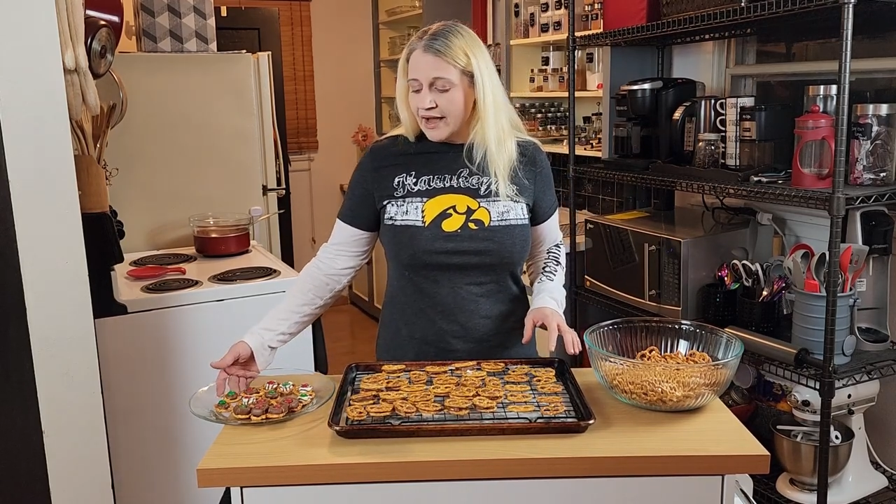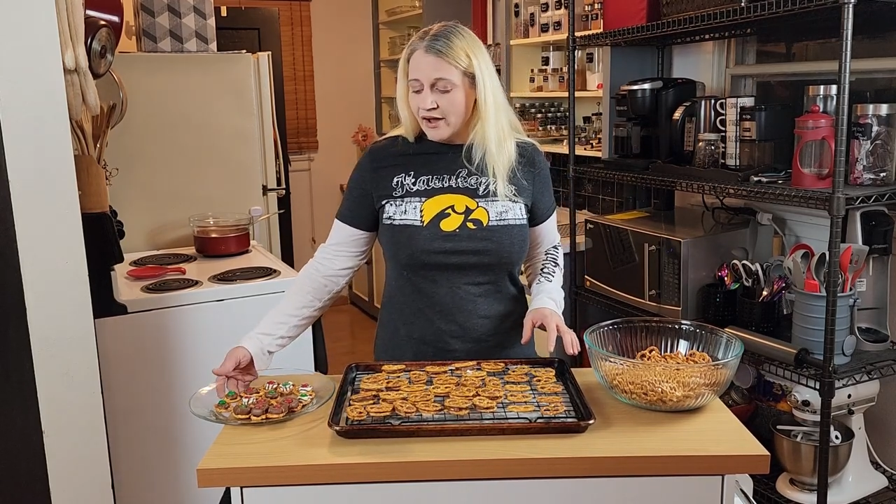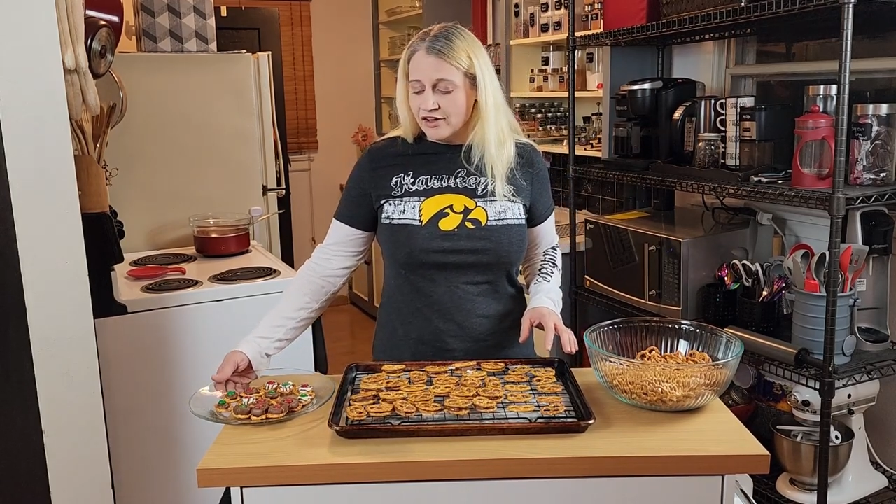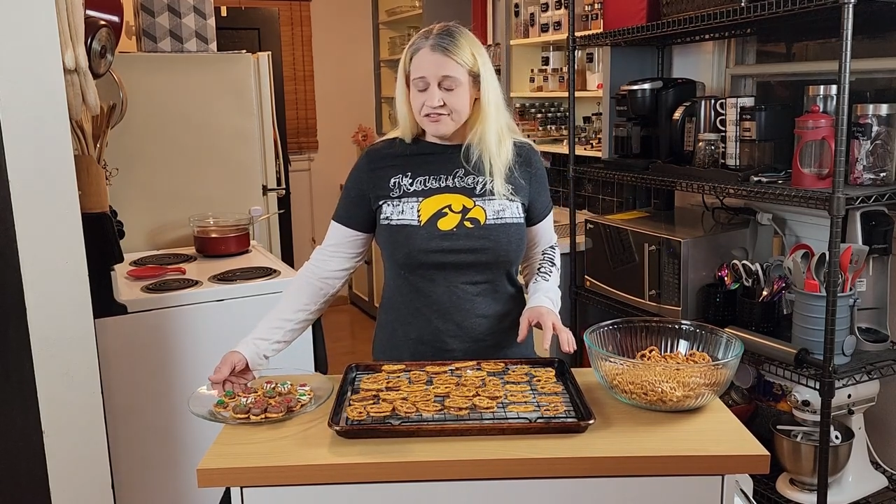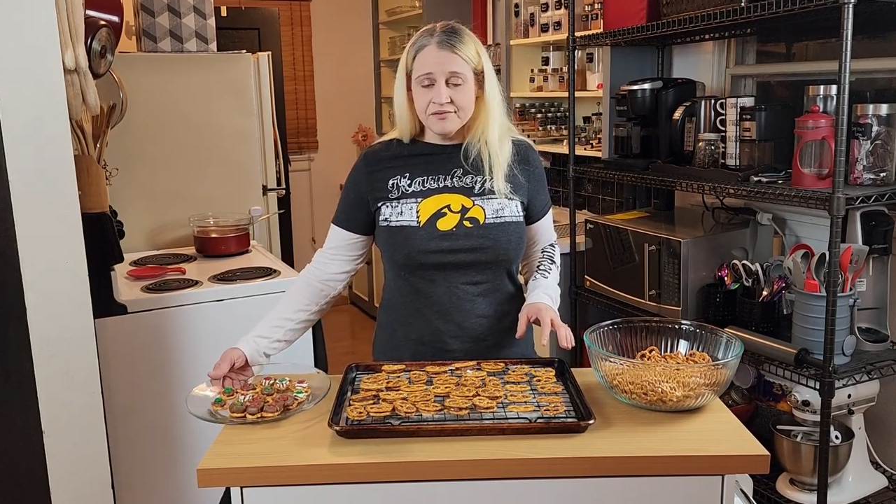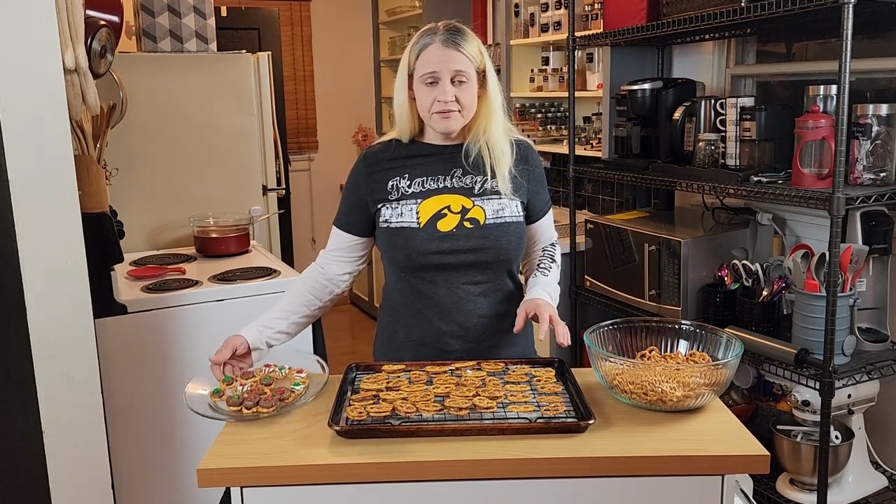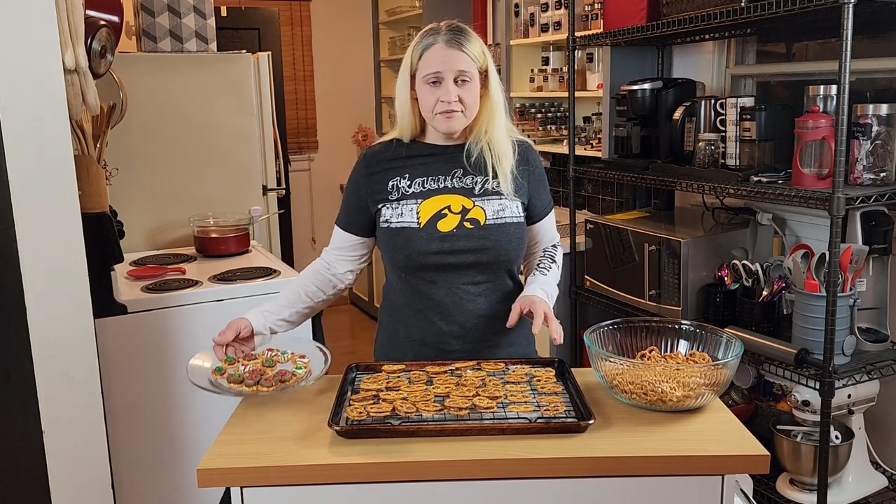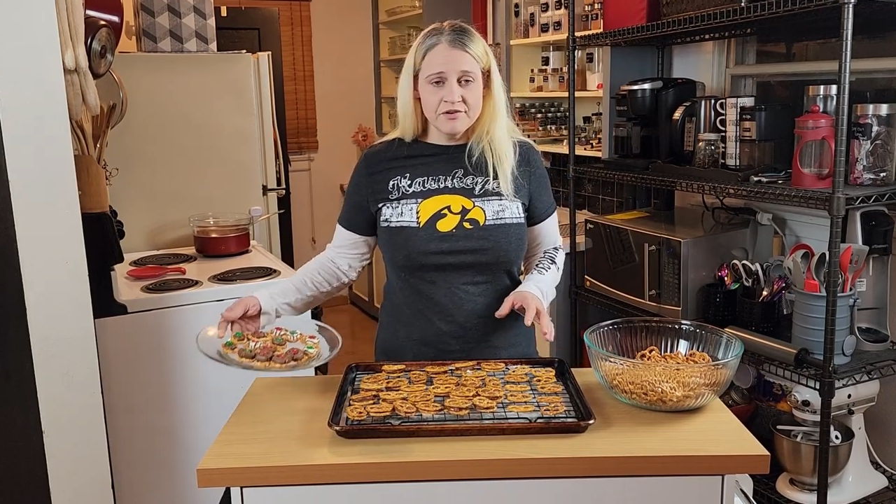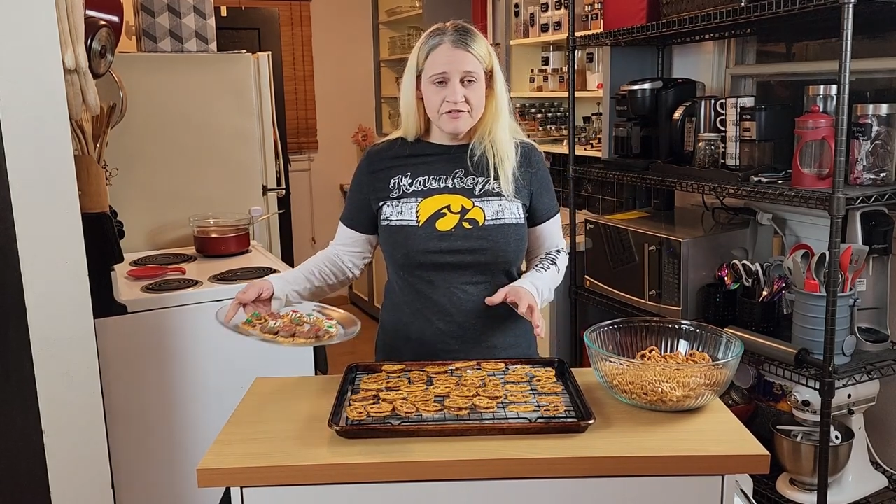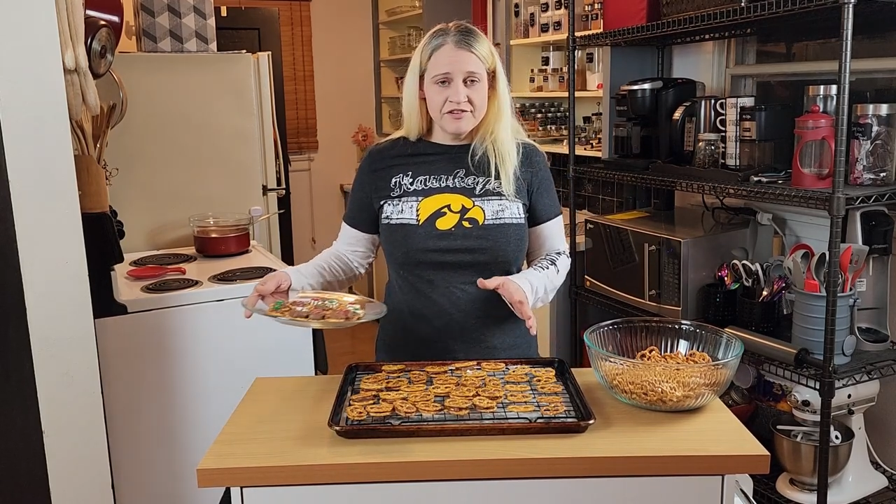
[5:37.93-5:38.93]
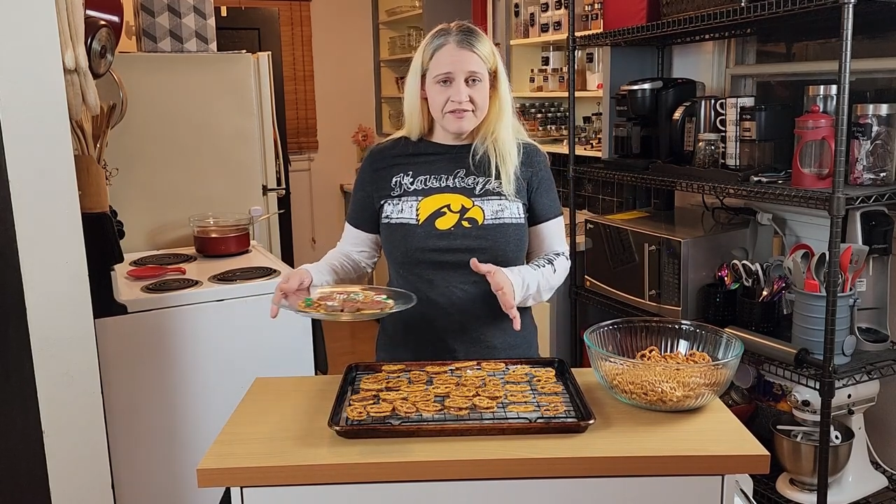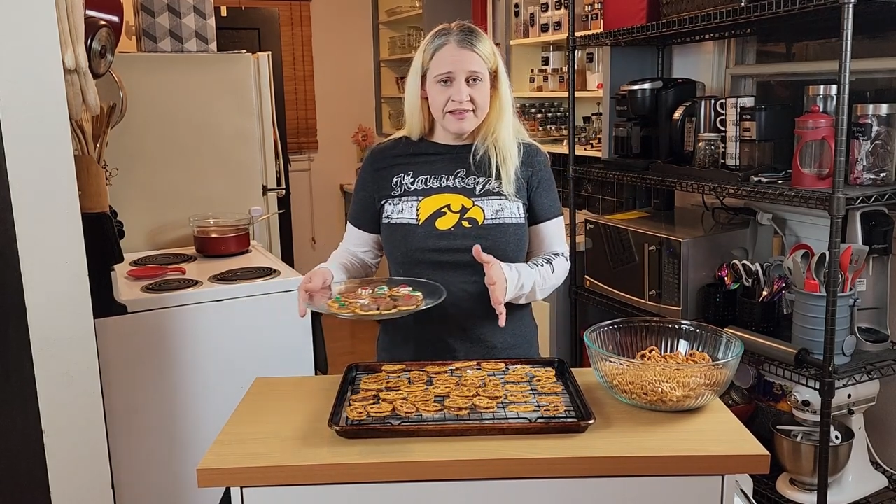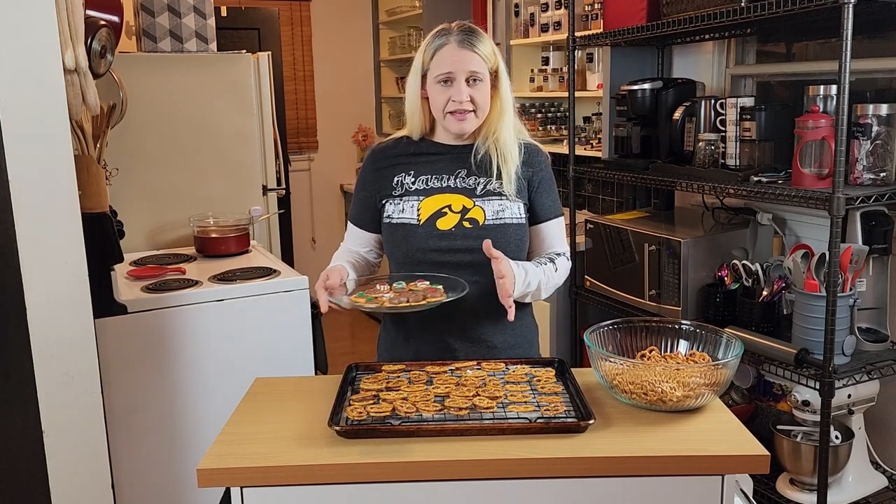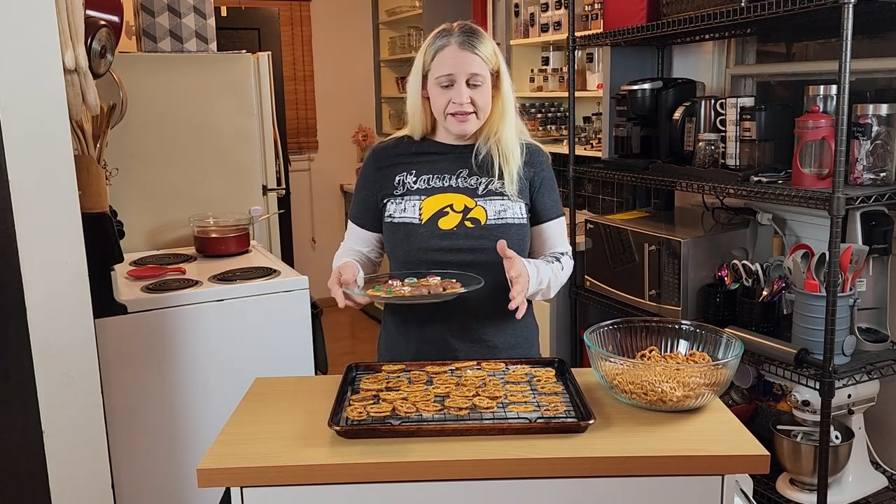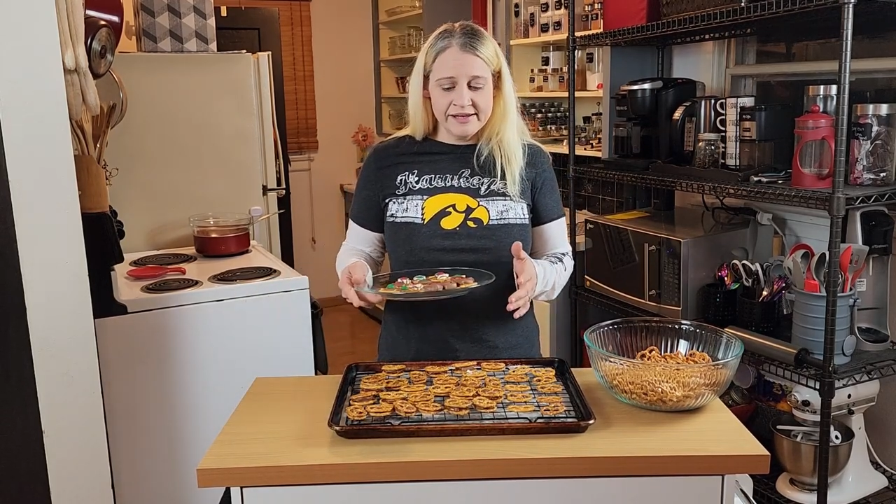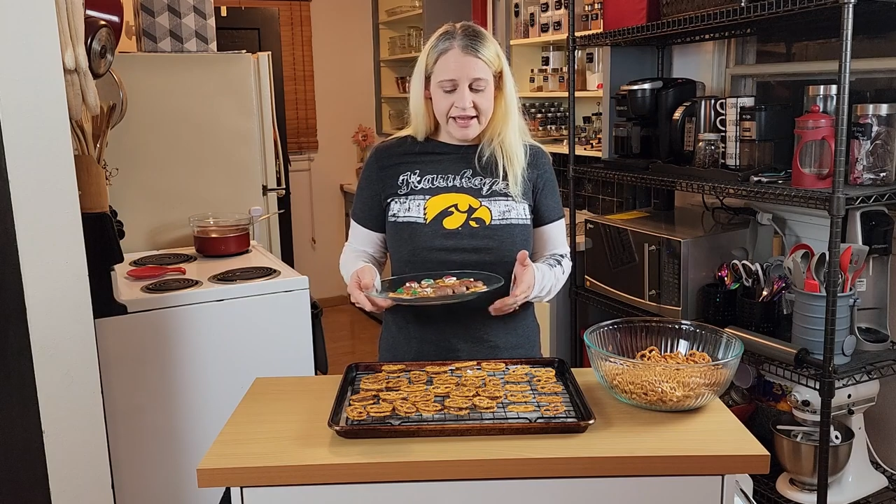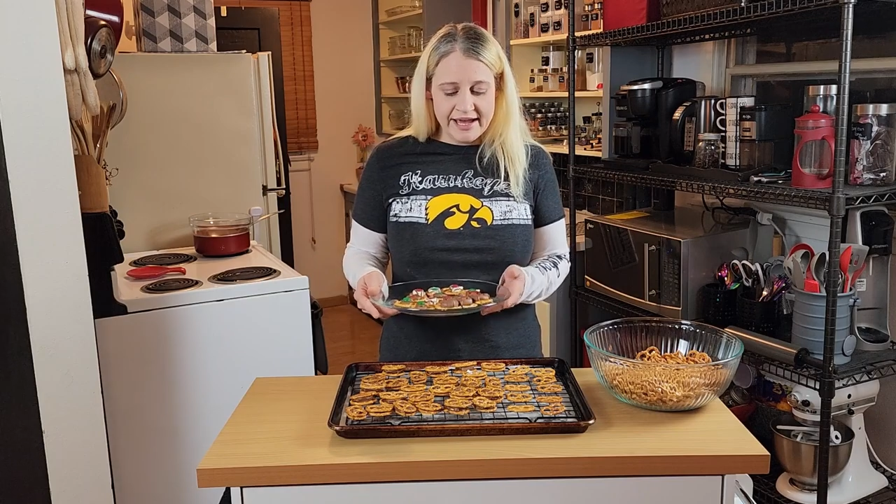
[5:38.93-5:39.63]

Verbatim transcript: I also removed the